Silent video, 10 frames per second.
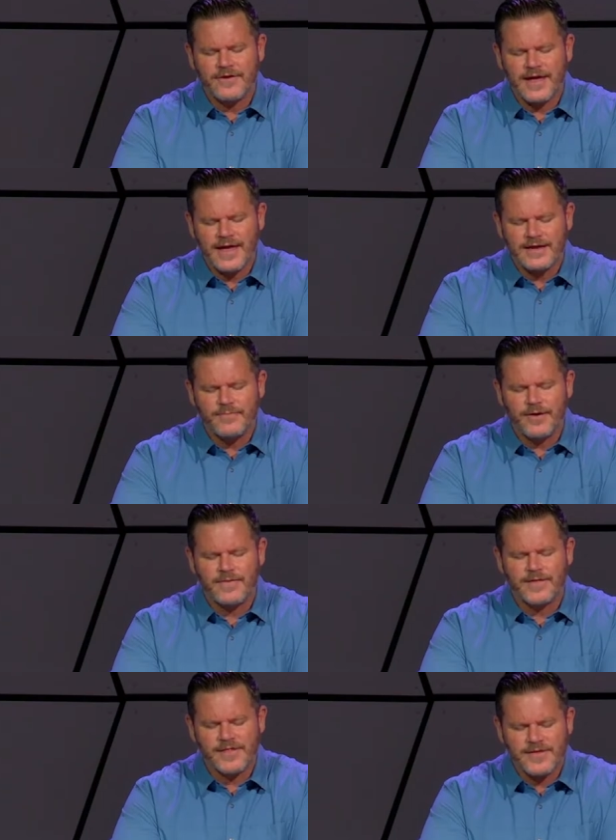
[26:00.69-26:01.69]
your hand
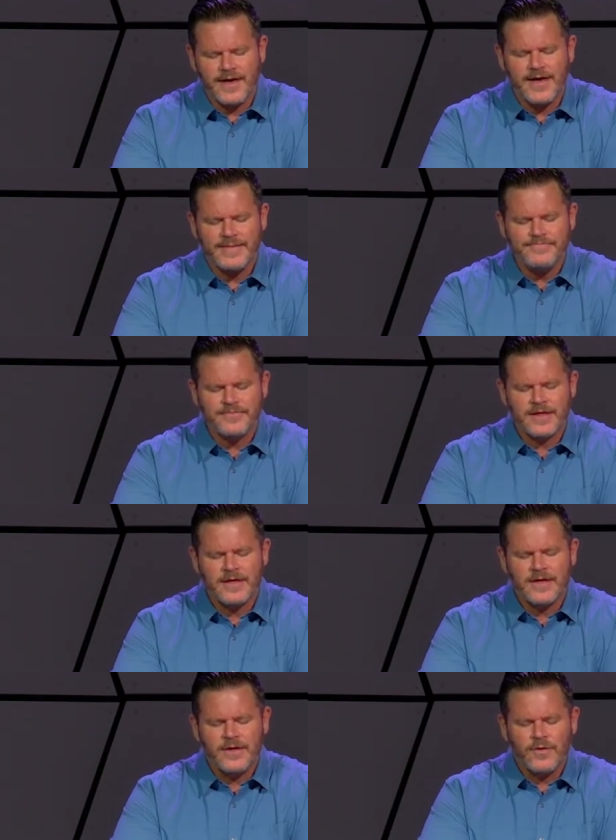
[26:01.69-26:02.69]
upon this time.
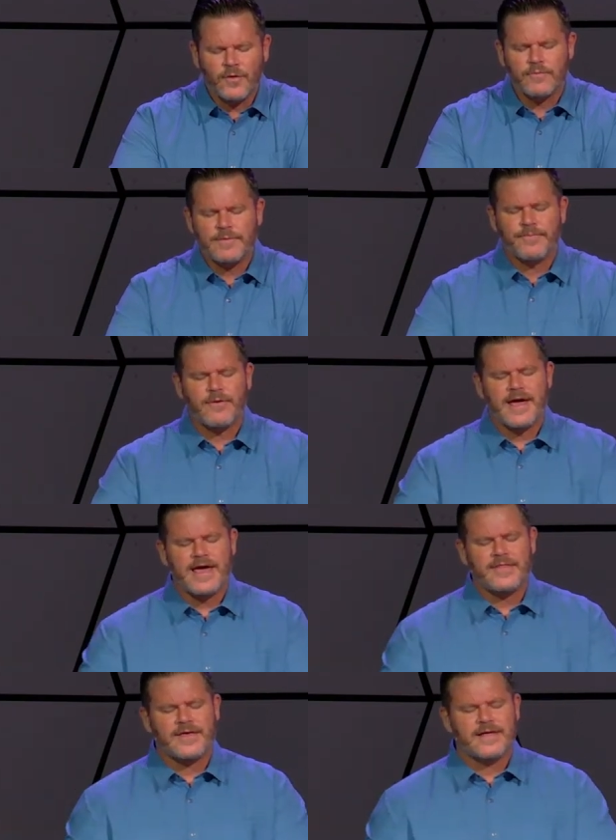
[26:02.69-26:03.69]
Lord, we
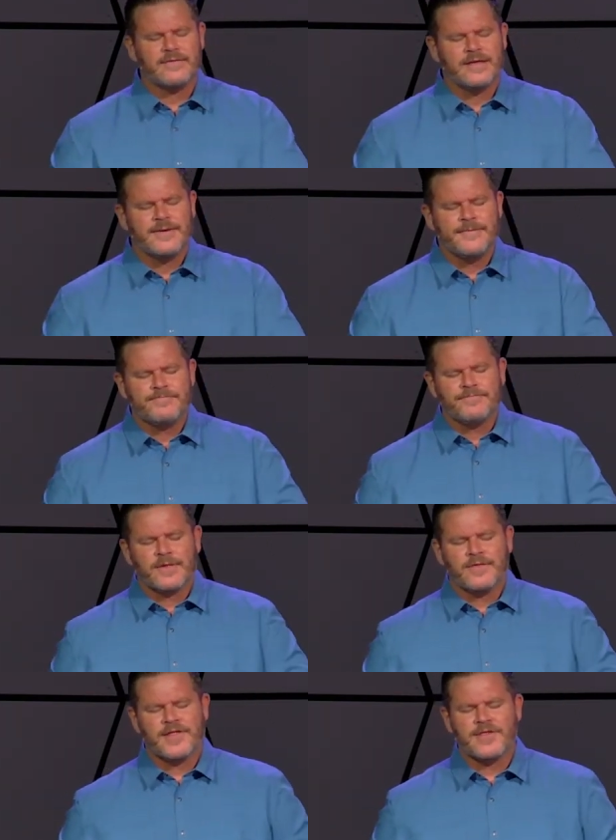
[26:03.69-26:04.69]
pray that
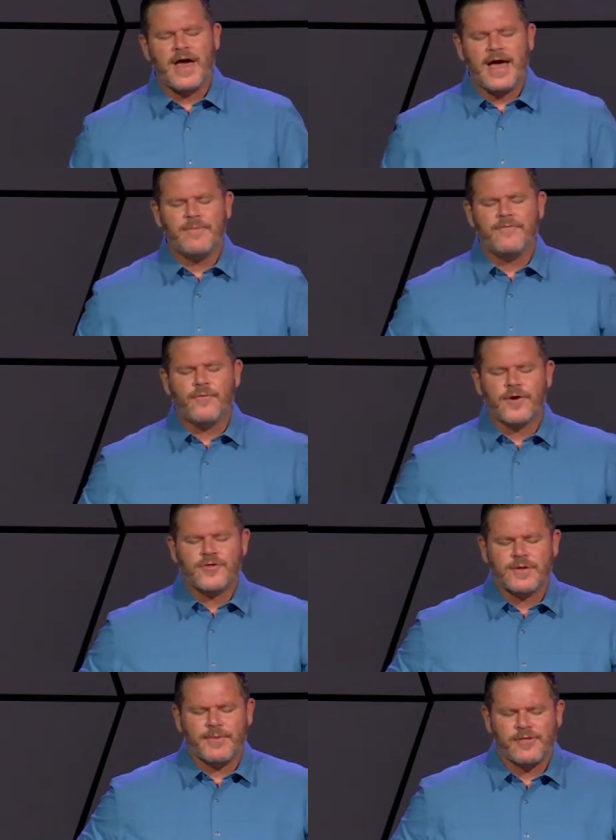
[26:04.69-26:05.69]
this time of
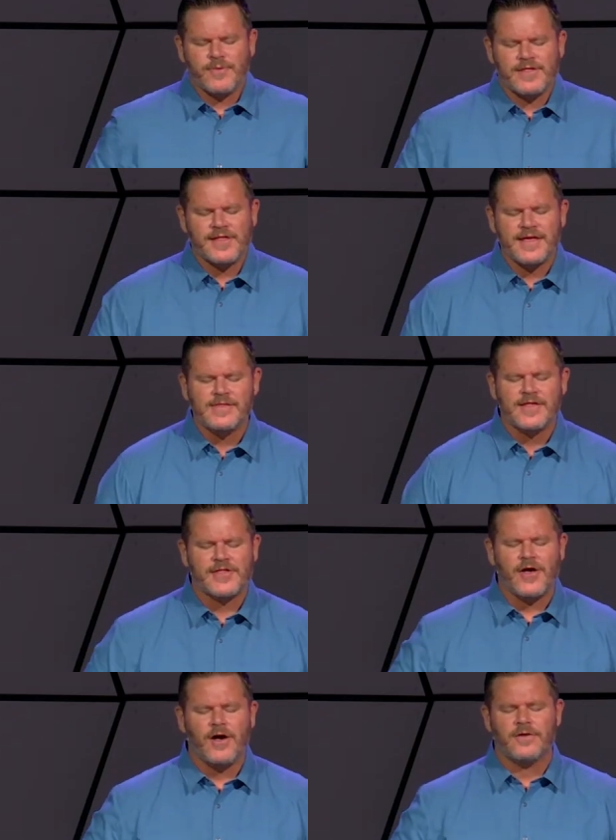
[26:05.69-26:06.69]
worship, as we sing the
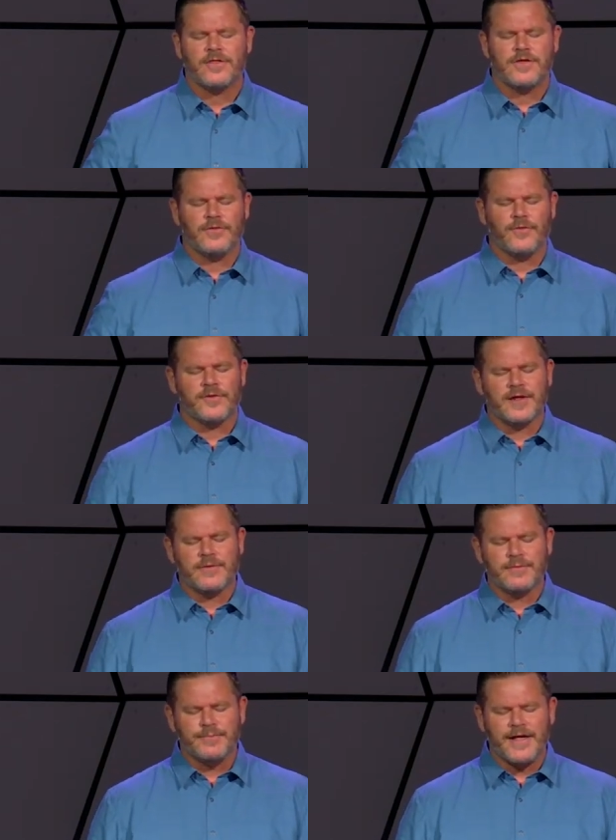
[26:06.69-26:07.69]
song to you, Lord, that
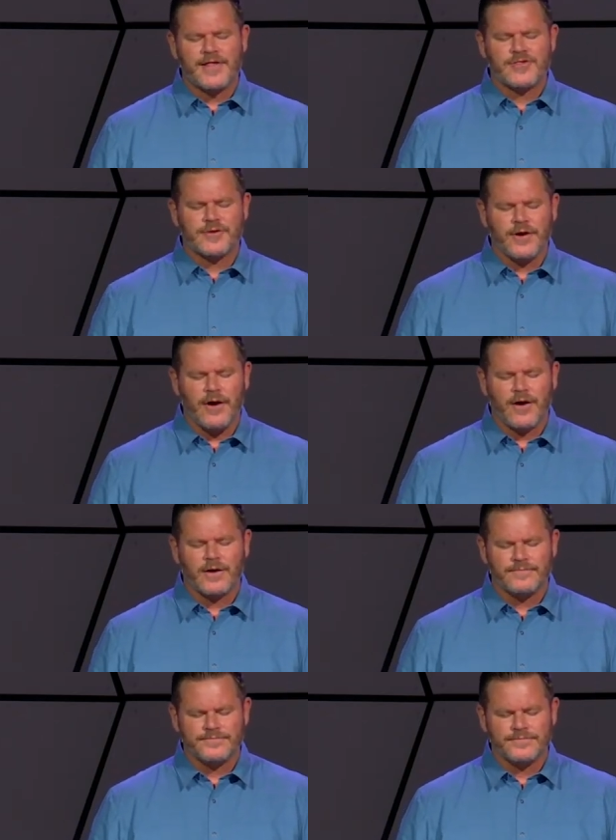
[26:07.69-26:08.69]
it would bless your
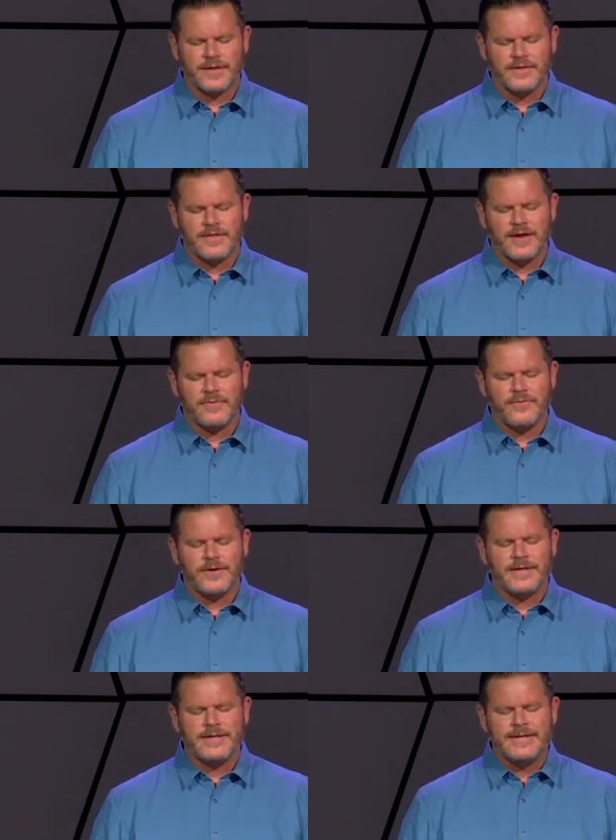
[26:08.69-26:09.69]
heart, that it
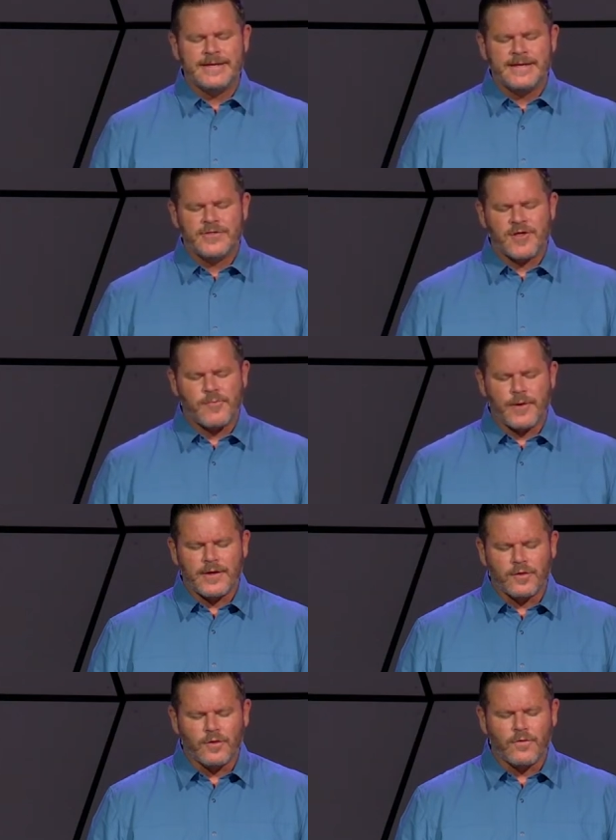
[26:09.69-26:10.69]
would just
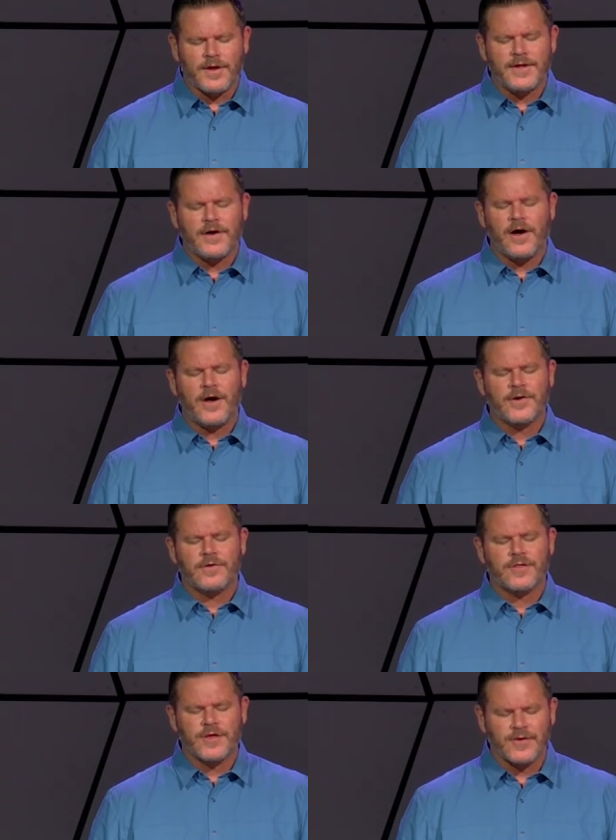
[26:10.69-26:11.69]
bring glory and
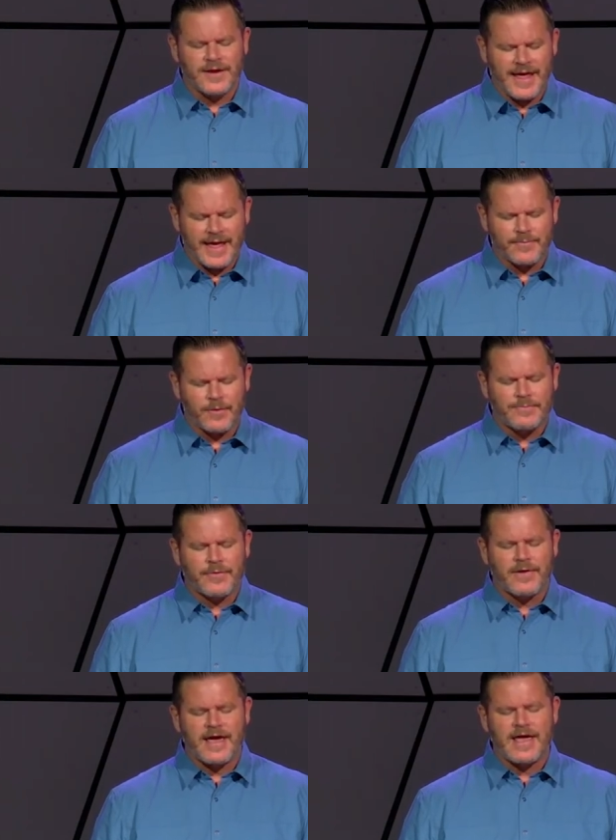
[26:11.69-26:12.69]
honor to your name. We
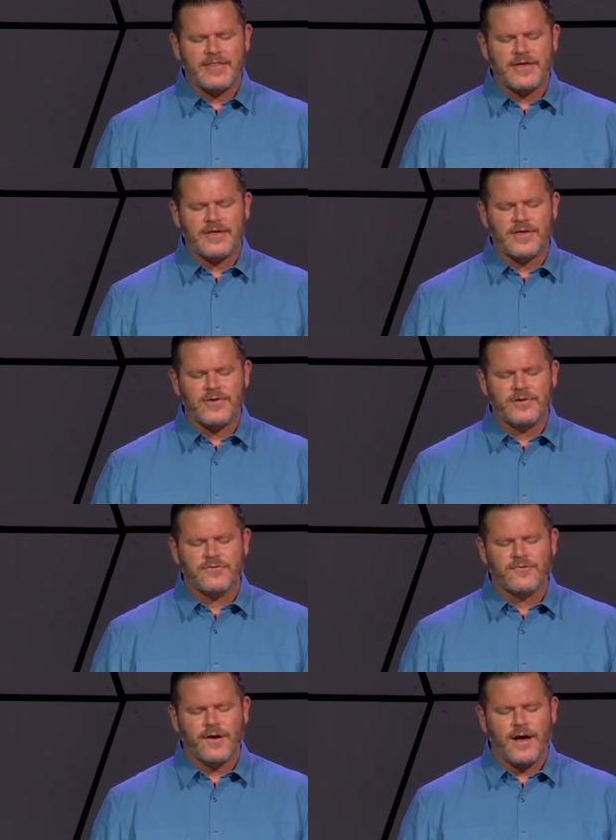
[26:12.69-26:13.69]
pray that you
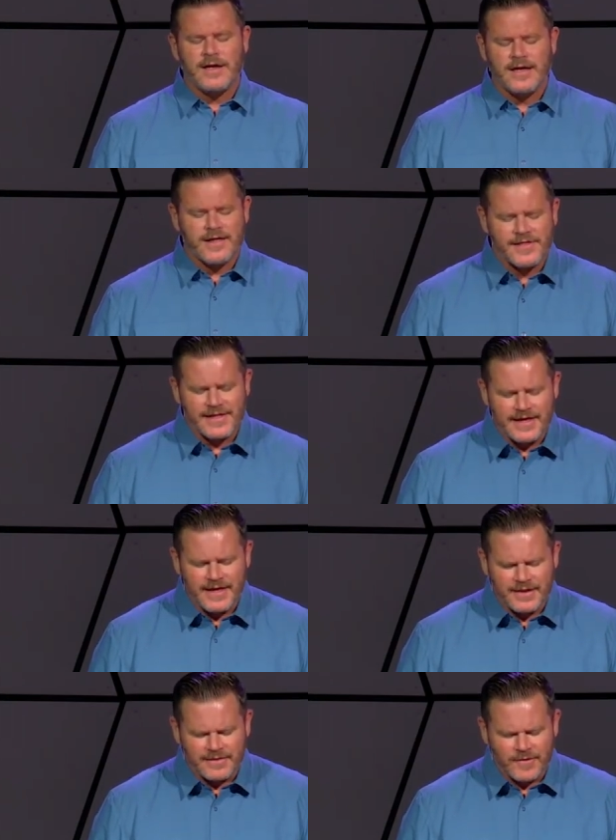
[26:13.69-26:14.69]
would draw us
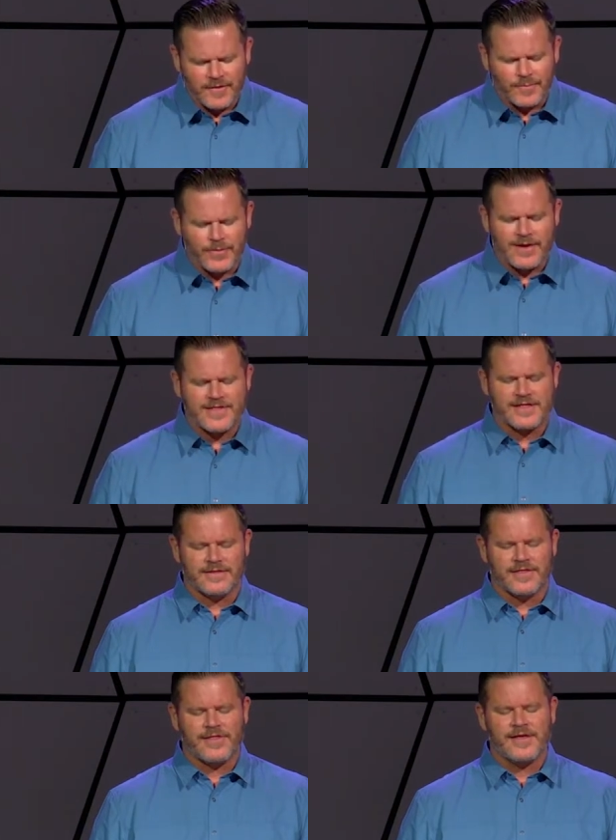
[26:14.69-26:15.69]
into your
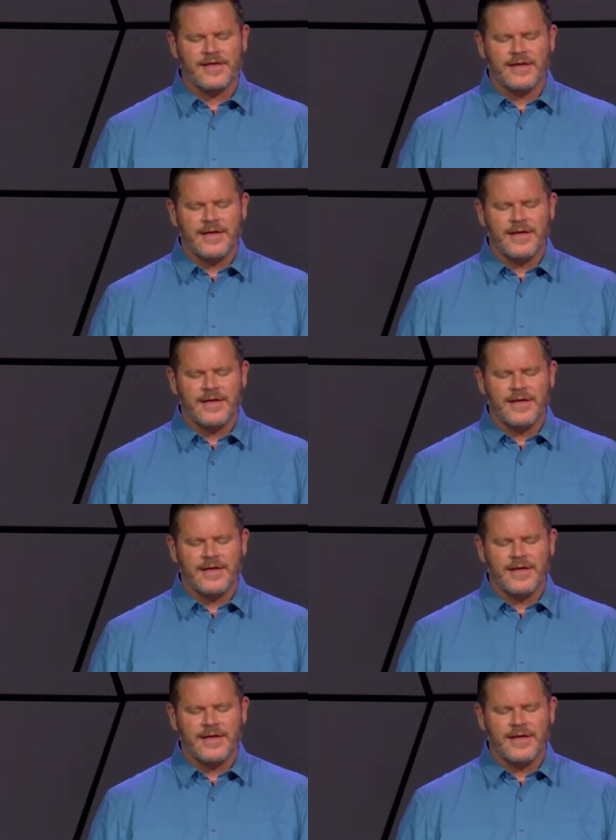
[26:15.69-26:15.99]
presence,